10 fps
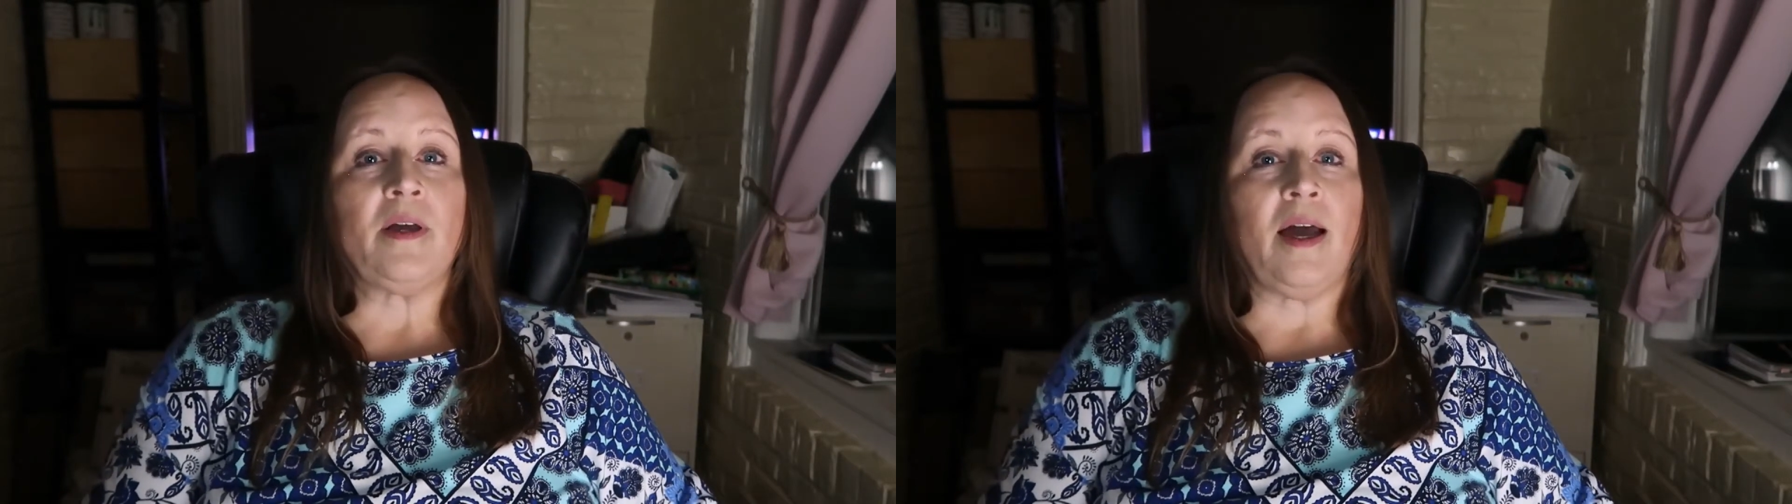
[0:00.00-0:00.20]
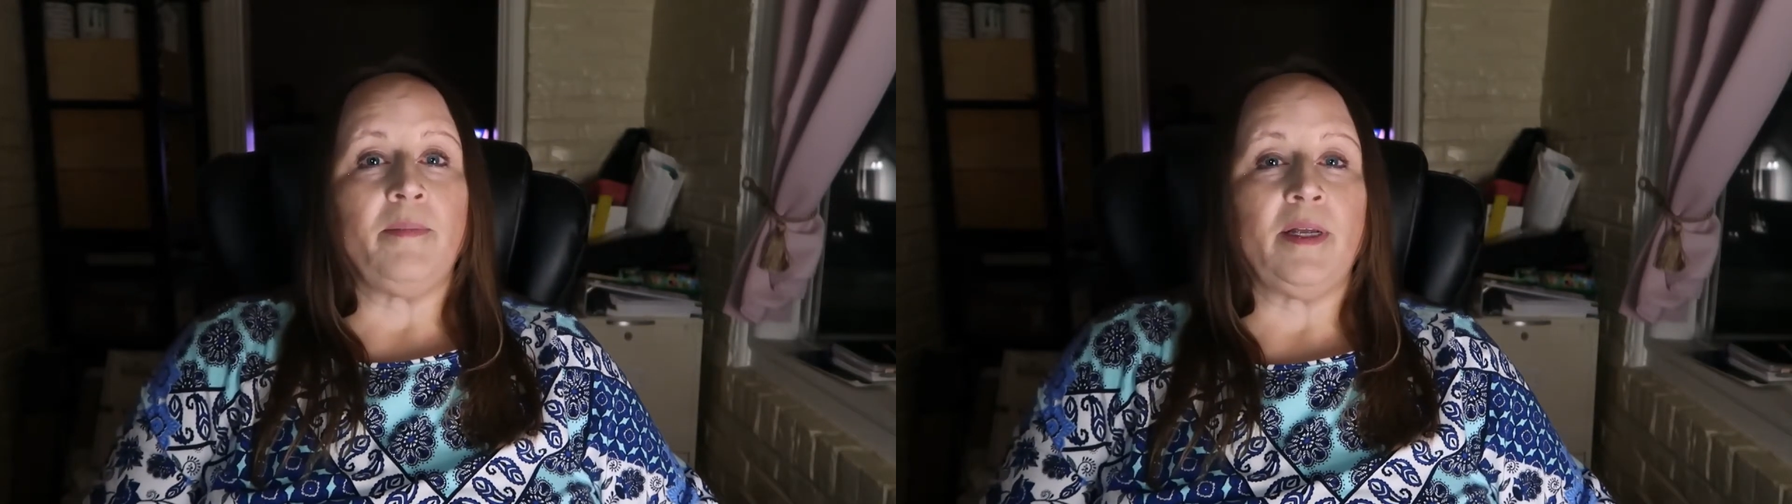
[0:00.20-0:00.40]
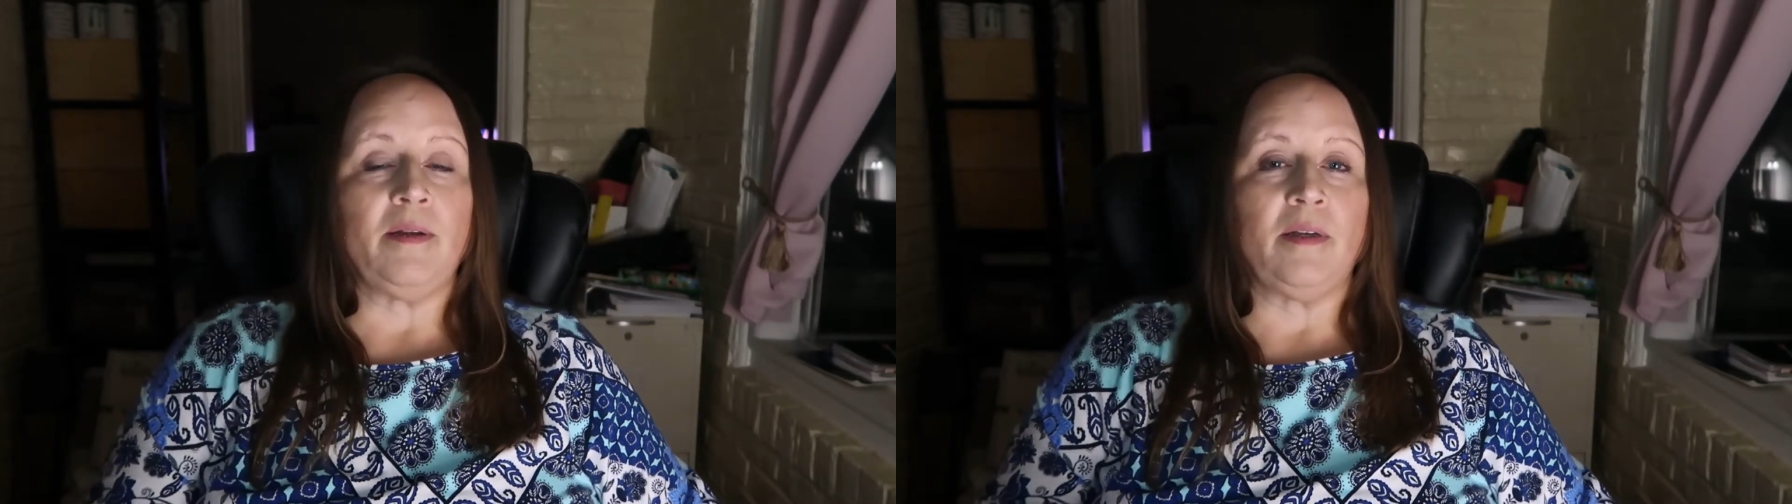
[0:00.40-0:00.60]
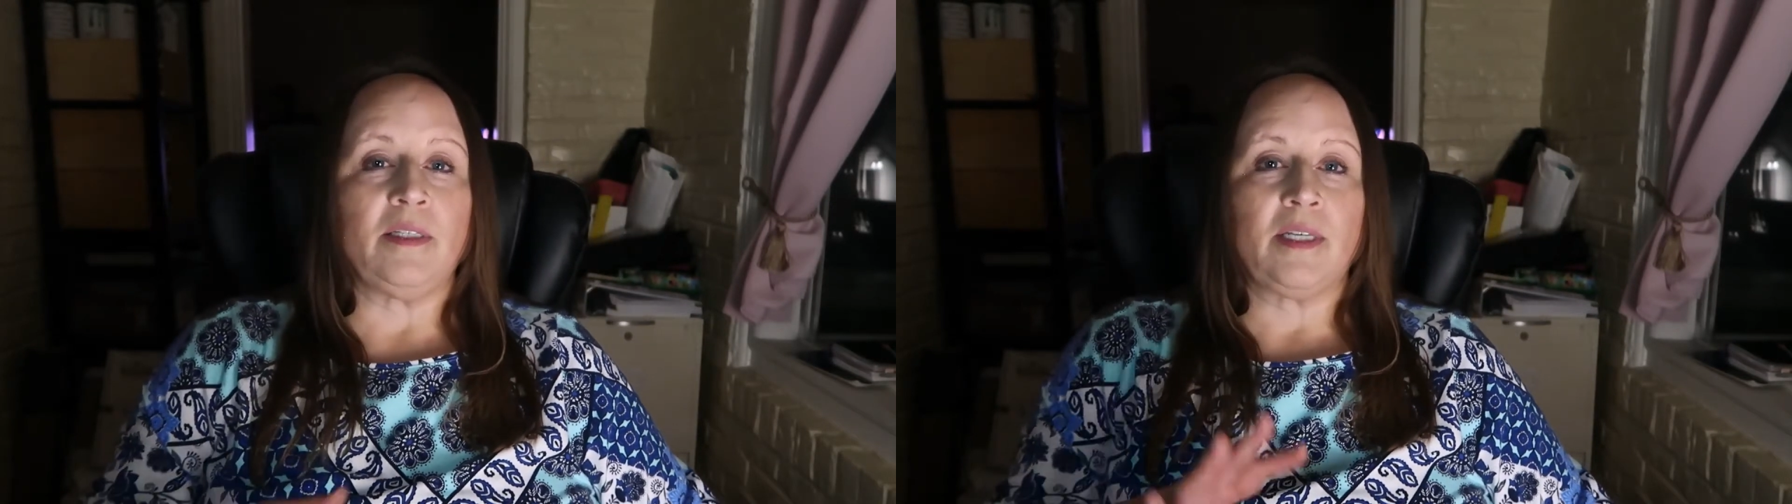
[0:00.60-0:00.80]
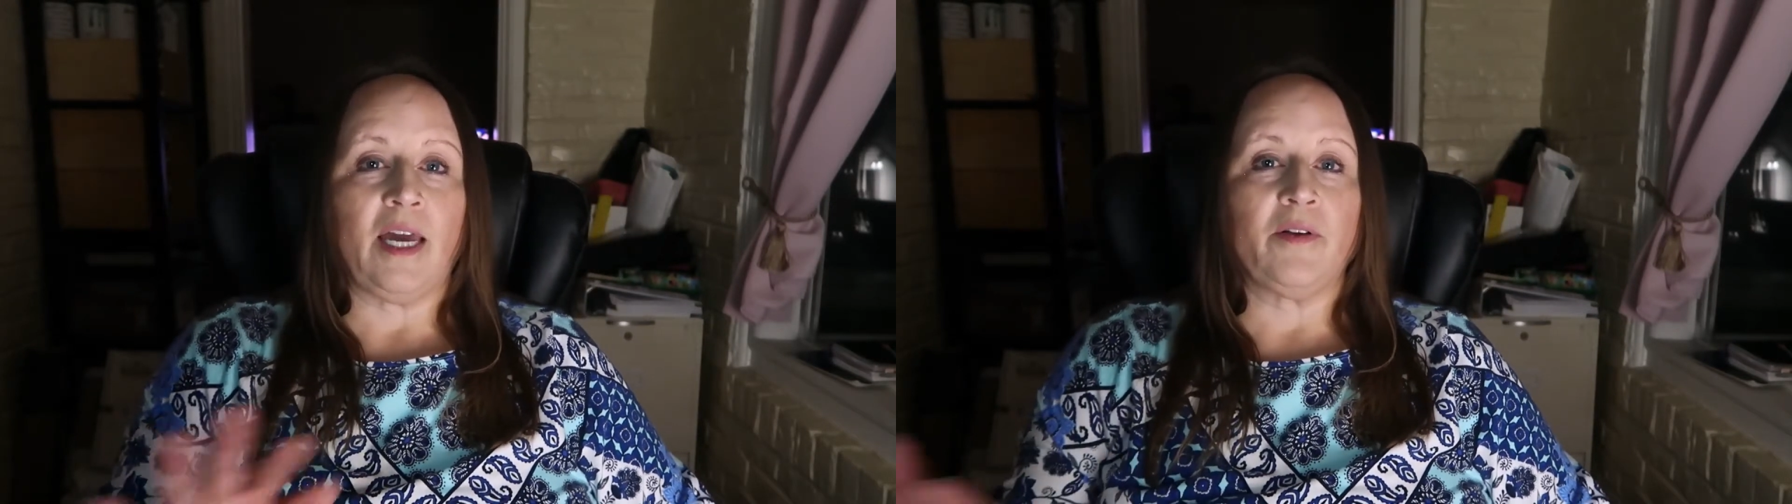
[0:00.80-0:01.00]
I've been
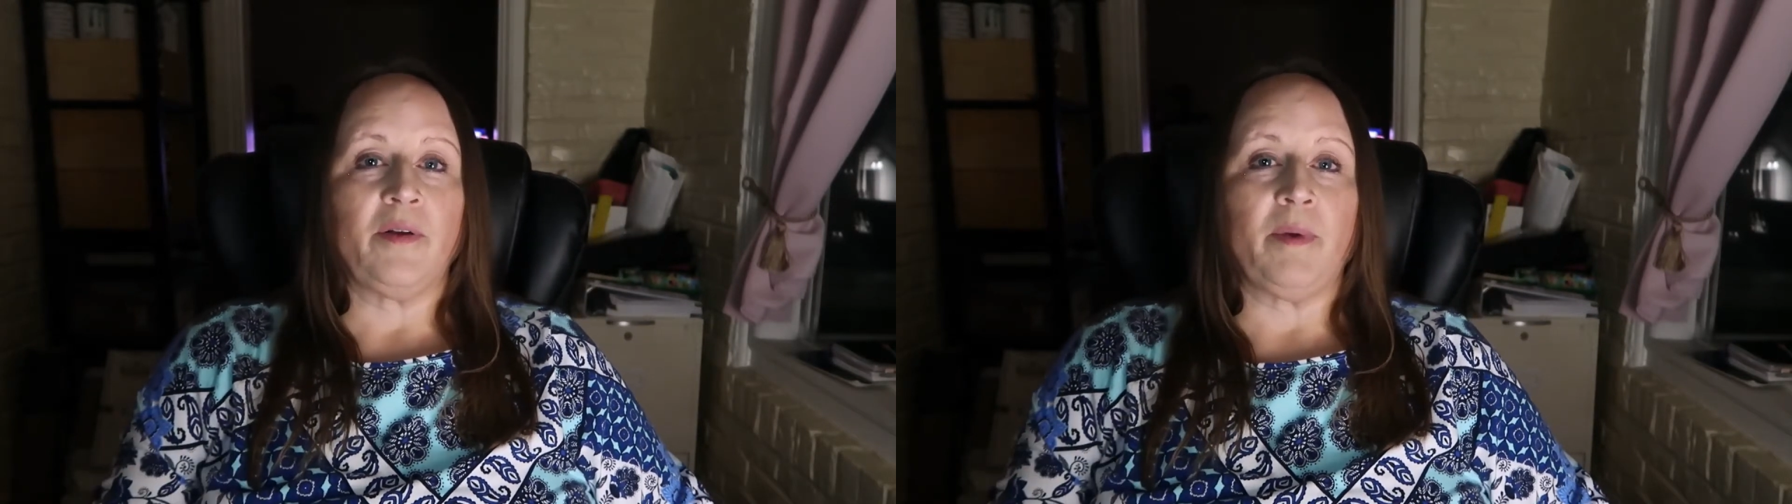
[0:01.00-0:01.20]
scattering